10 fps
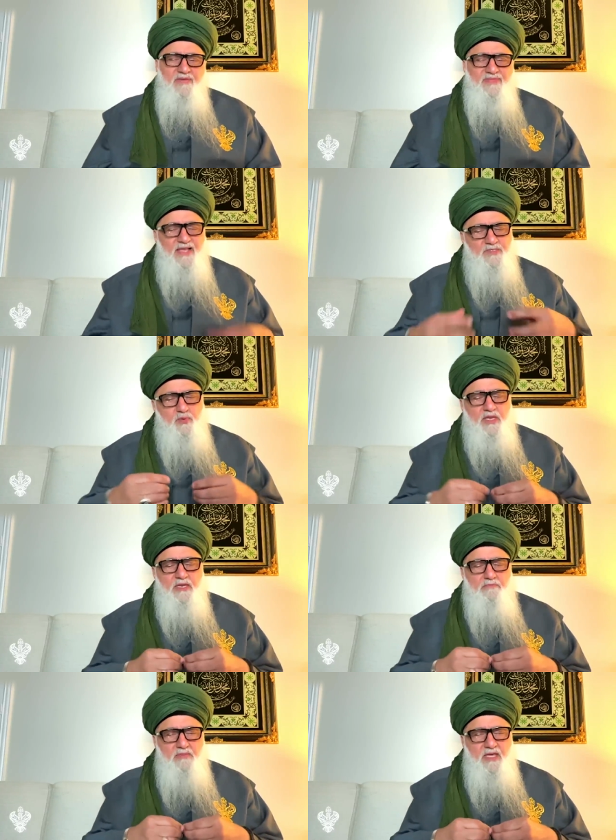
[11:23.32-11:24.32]
and that's what
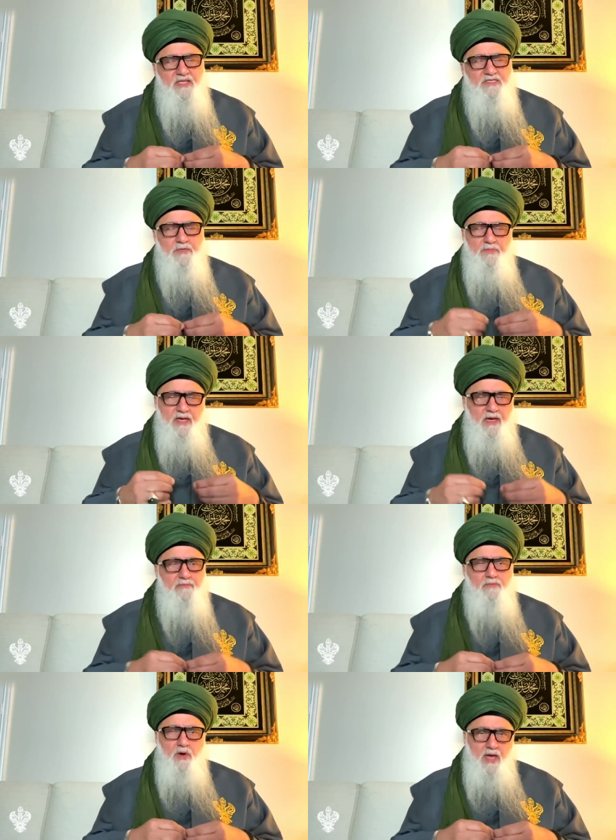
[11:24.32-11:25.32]
it means to
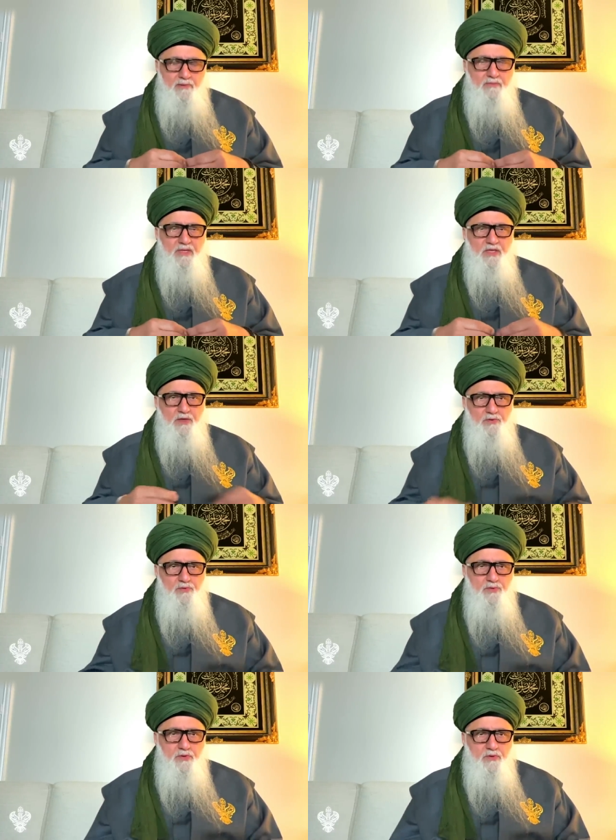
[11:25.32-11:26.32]
become
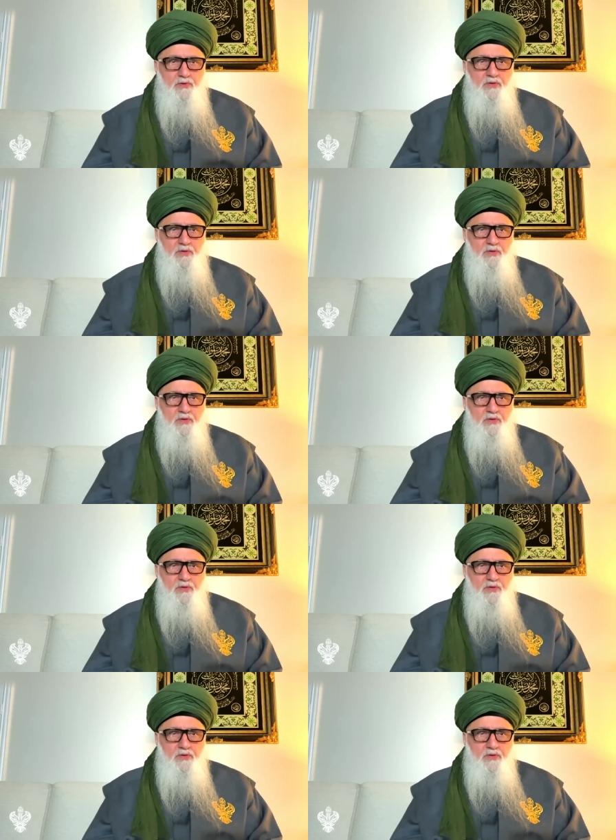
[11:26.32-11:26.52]
Muhammadiyun.